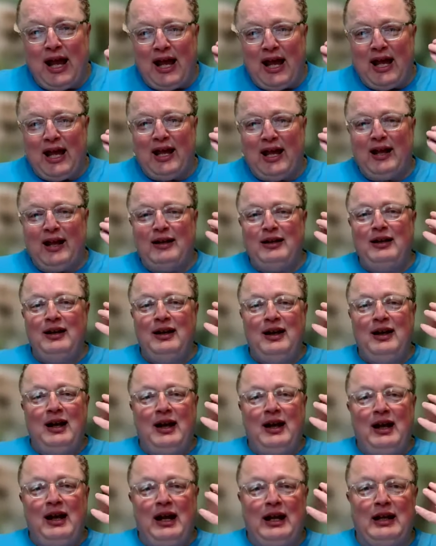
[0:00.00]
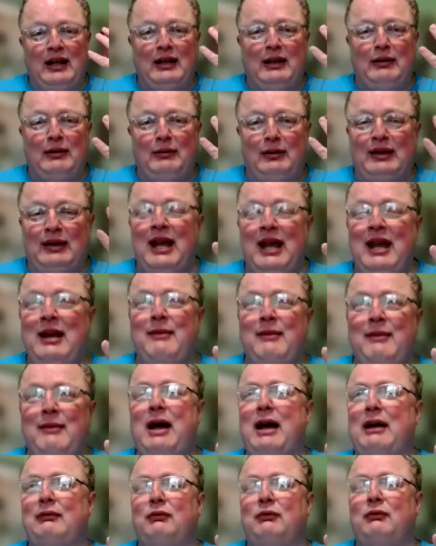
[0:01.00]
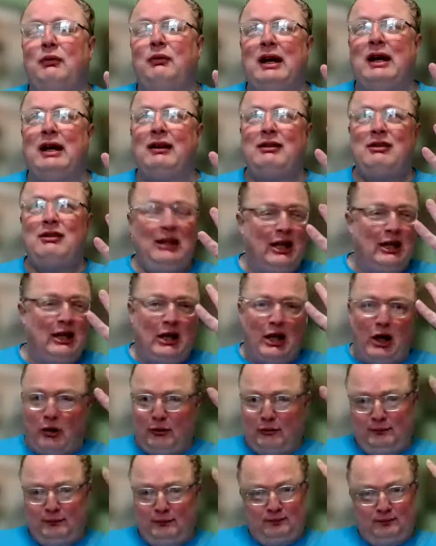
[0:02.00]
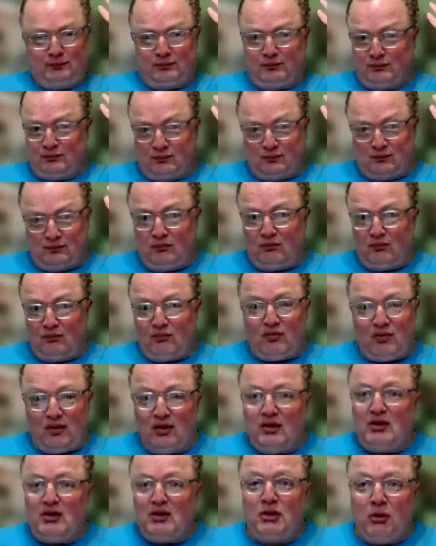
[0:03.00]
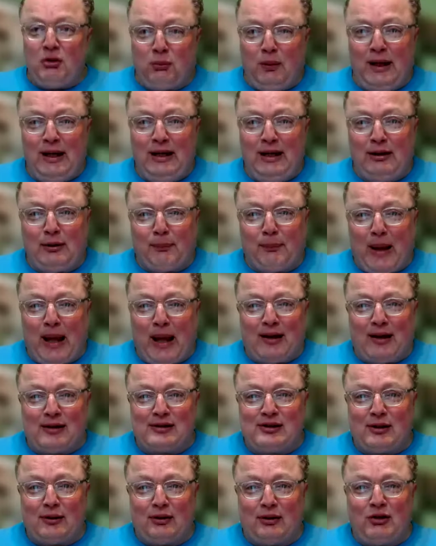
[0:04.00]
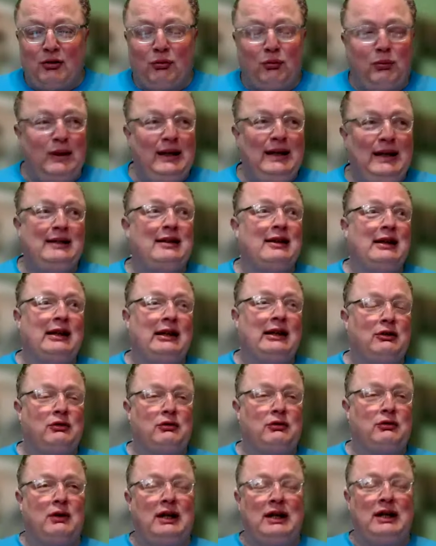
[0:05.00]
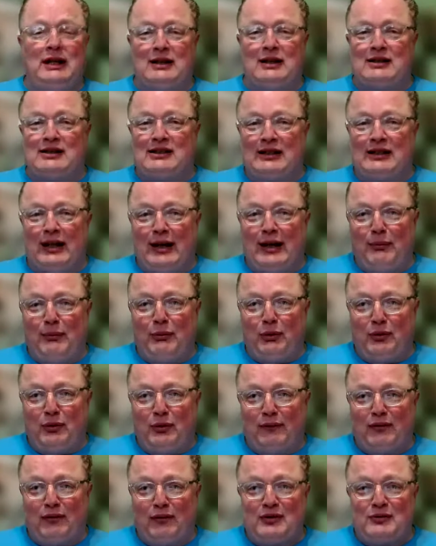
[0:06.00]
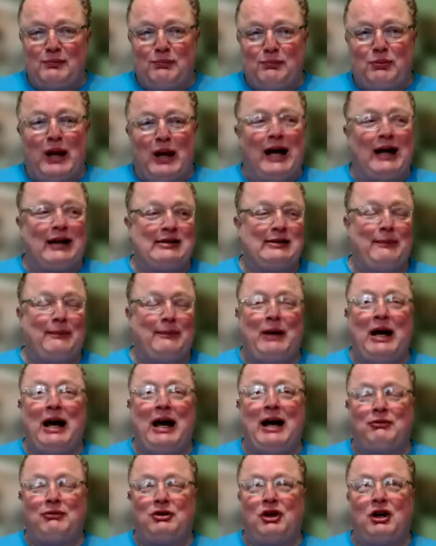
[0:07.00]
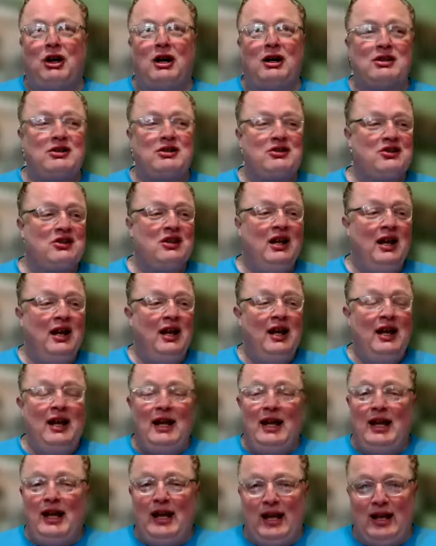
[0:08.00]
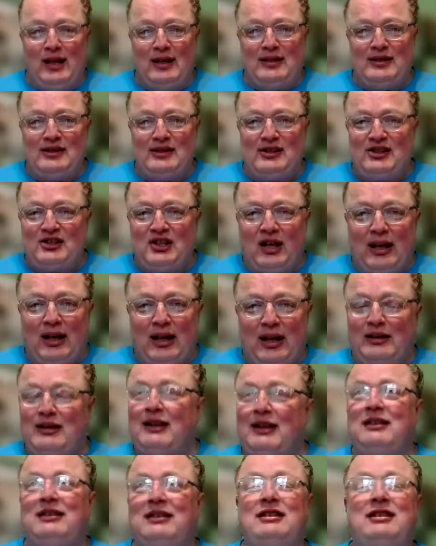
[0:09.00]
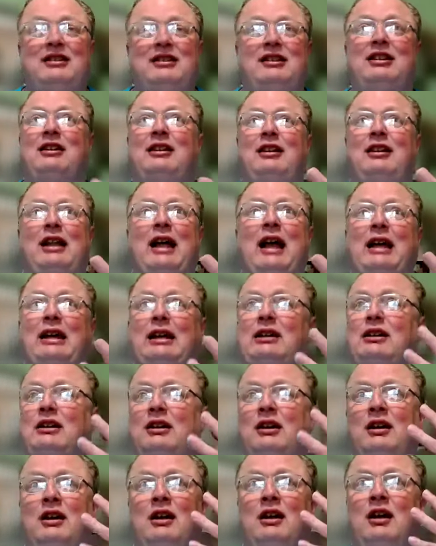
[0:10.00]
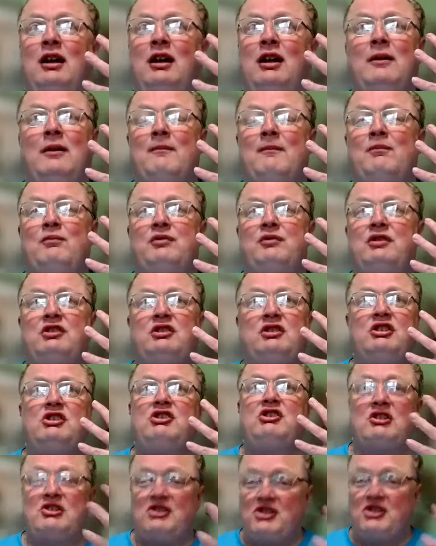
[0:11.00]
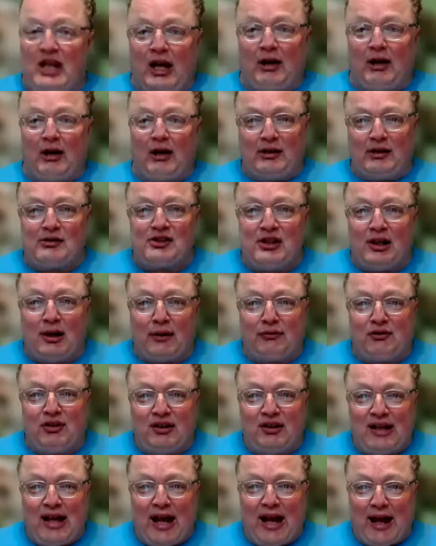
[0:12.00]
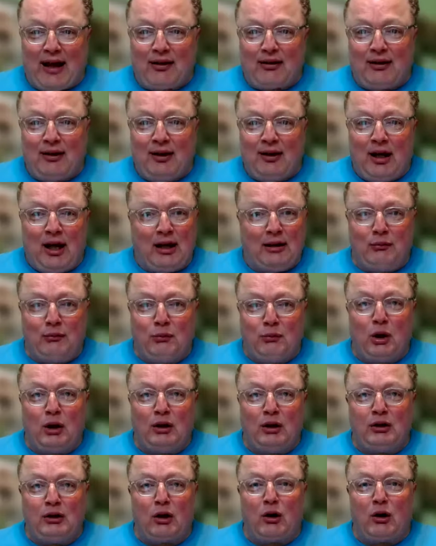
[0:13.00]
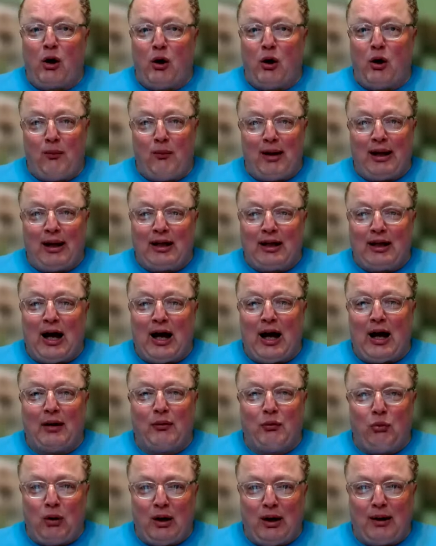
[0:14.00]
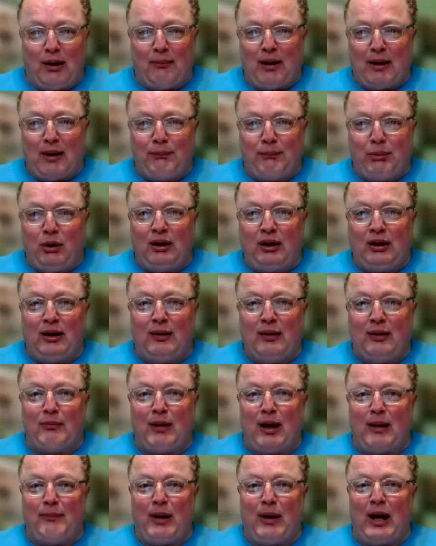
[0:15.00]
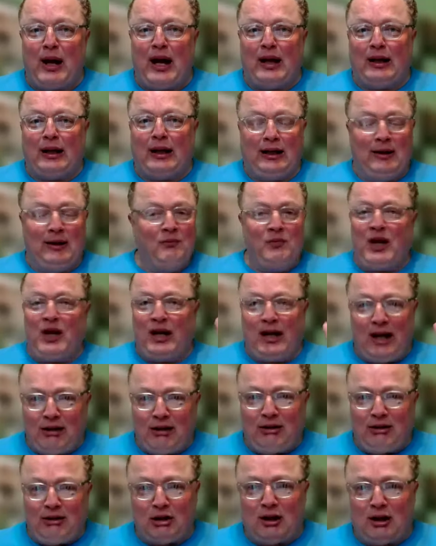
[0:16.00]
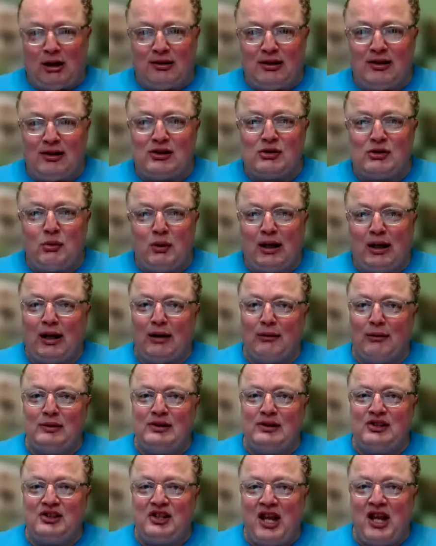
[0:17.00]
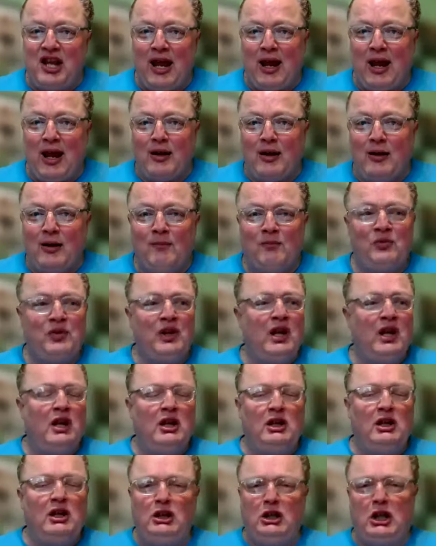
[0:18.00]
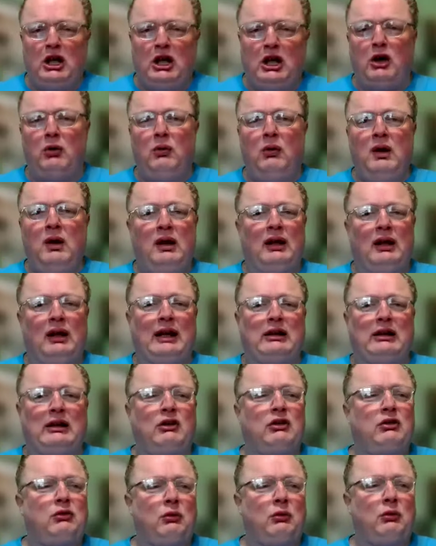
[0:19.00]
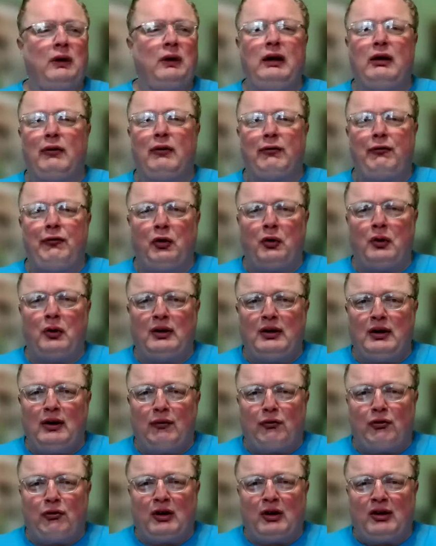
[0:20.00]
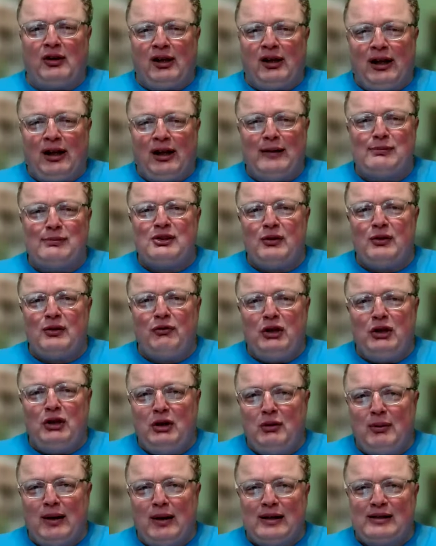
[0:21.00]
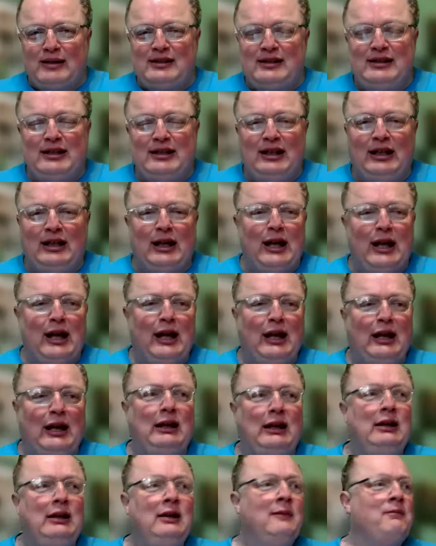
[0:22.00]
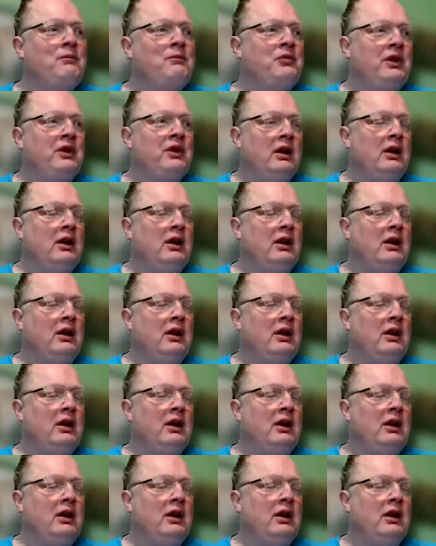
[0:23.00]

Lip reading: And it came out with, to read the ingredients label of a box of Pop Tarts is to like to just scare yourself to death and wonder, oh my God, what am I putting in my body? When I thought this when I was 10, like 3 or 4 different types of USDA